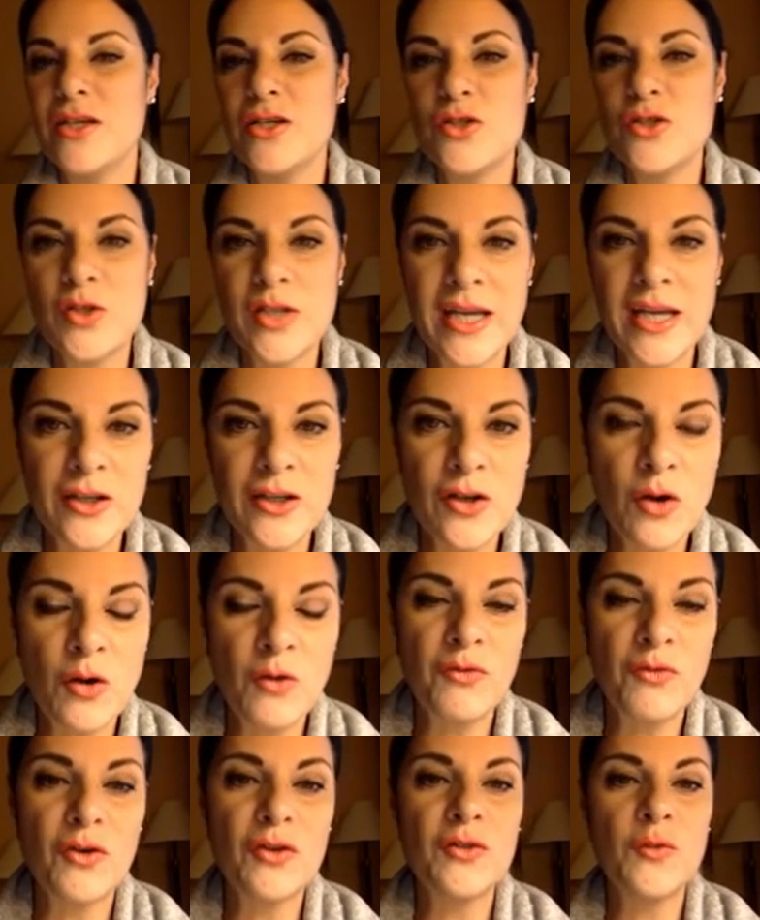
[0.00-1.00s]
Should I
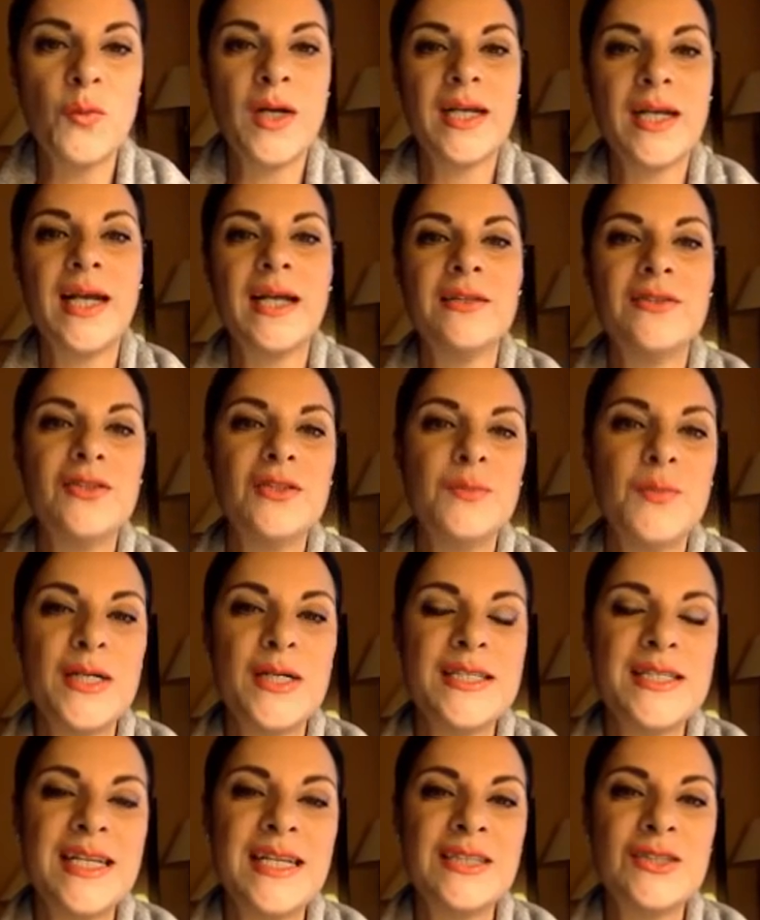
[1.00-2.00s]
go for the
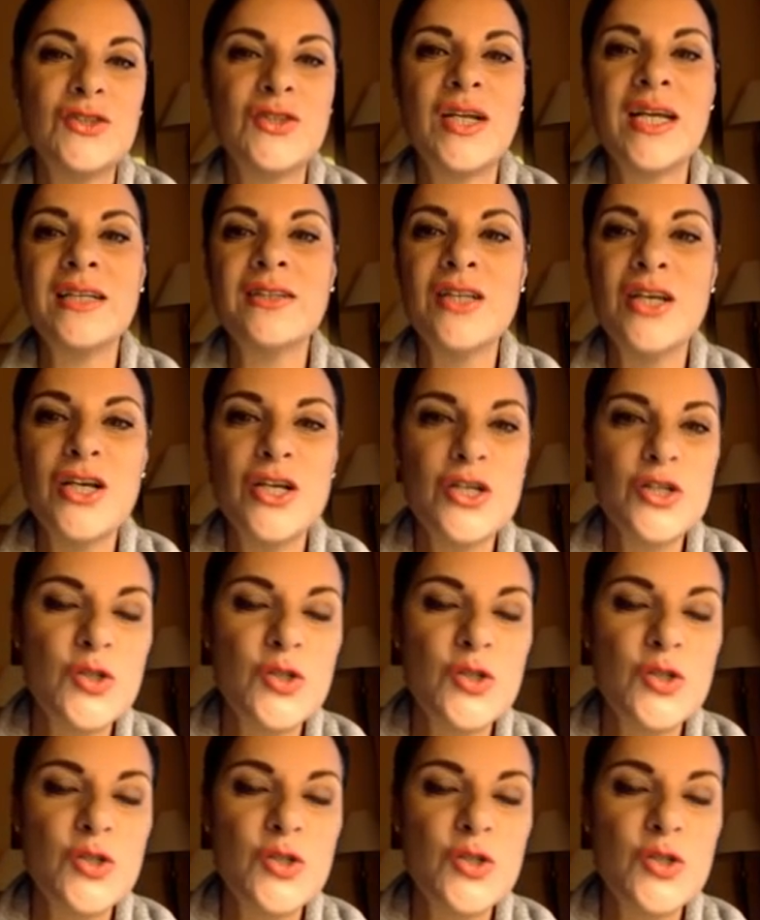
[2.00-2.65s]
100% trade?